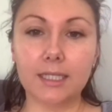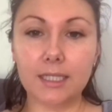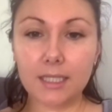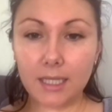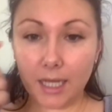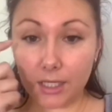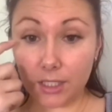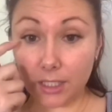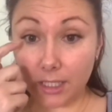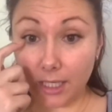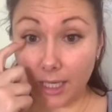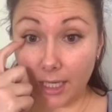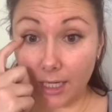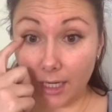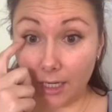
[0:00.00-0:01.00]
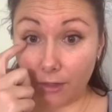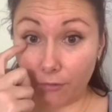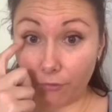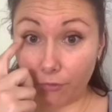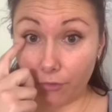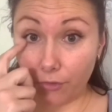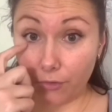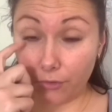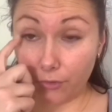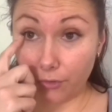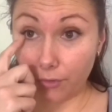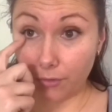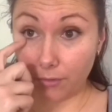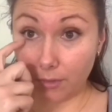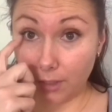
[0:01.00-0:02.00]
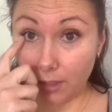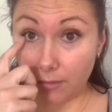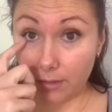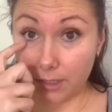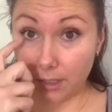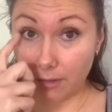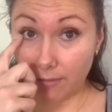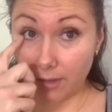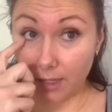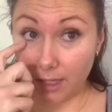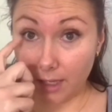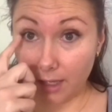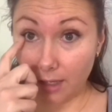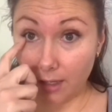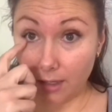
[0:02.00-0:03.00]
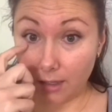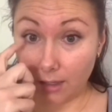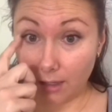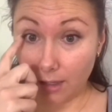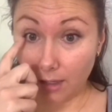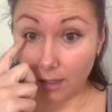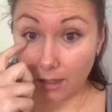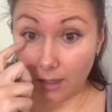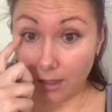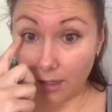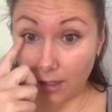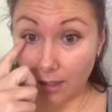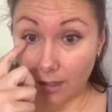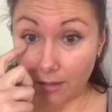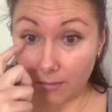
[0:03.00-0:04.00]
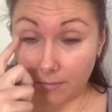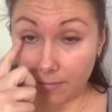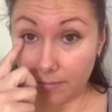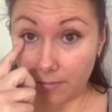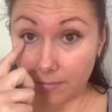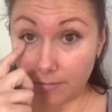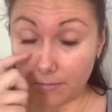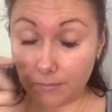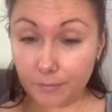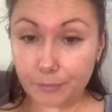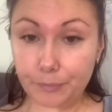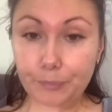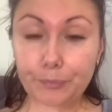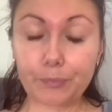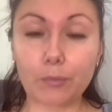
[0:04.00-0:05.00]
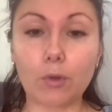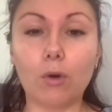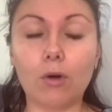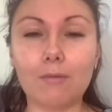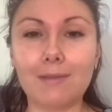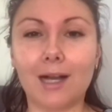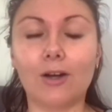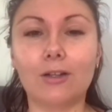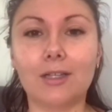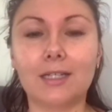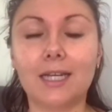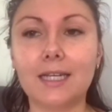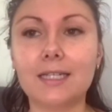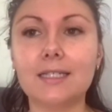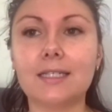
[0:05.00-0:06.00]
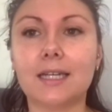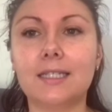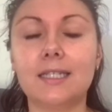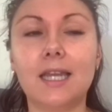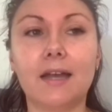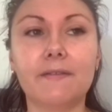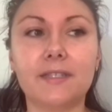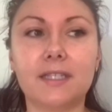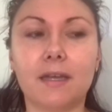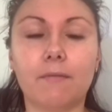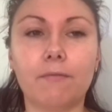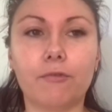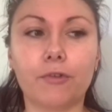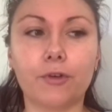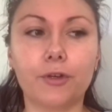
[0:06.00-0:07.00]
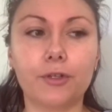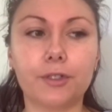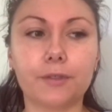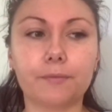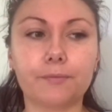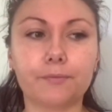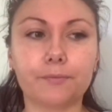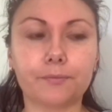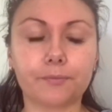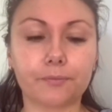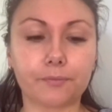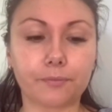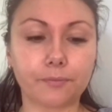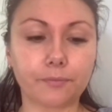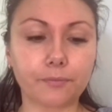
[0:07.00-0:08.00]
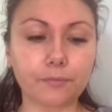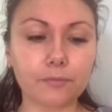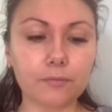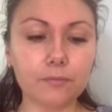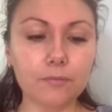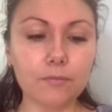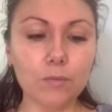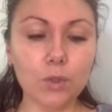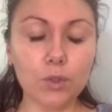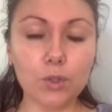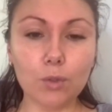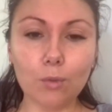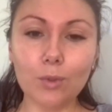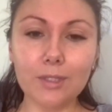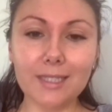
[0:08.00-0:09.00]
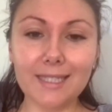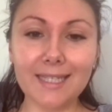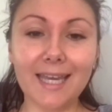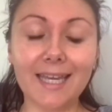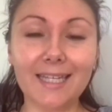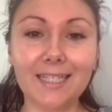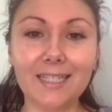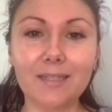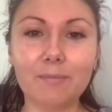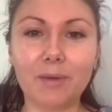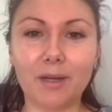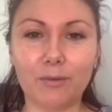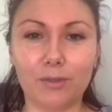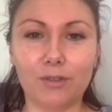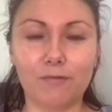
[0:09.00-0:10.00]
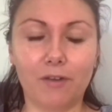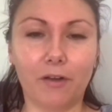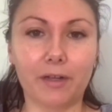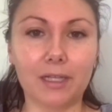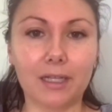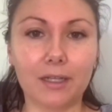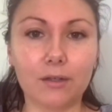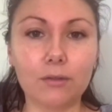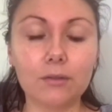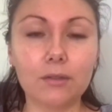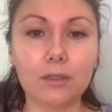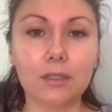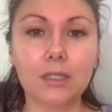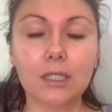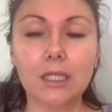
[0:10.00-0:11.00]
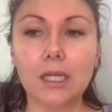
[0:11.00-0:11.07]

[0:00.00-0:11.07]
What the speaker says: I didn't actually eat any fruit while I was over there, on my holidays. I did have some fruit towards the end, but it was very little.